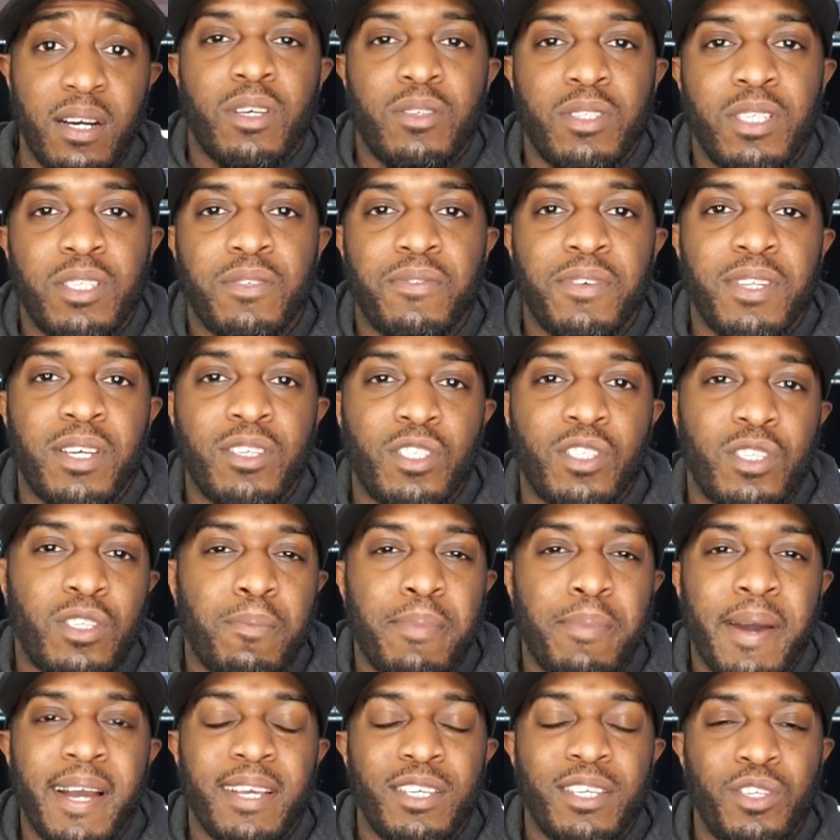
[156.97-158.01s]
So this video is just
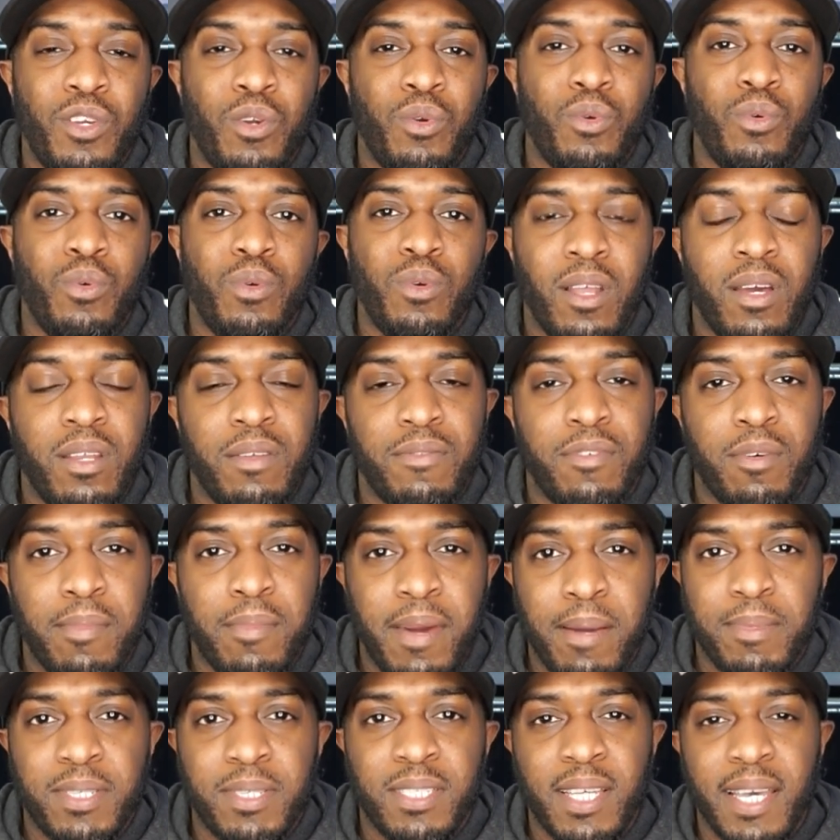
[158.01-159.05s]
about you learning from
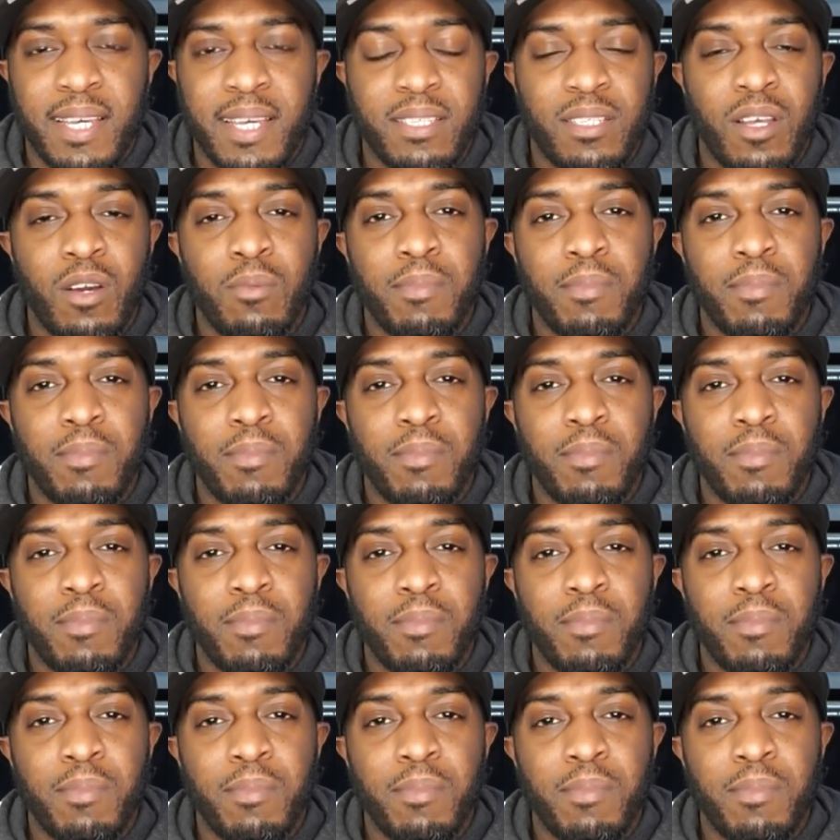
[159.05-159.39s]
my mistakes.